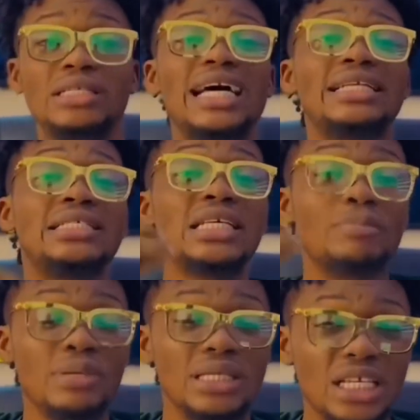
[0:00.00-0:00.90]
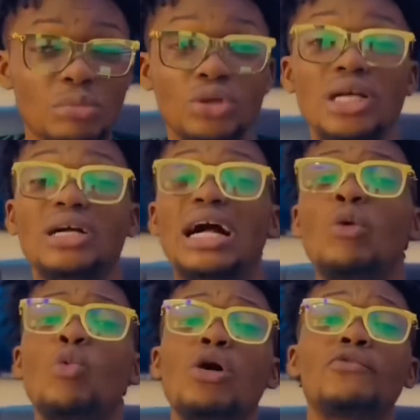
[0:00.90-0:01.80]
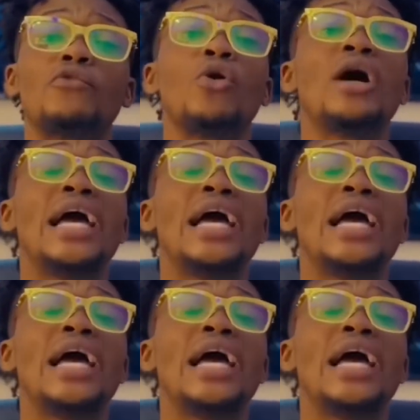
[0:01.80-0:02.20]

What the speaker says: that this business model can work for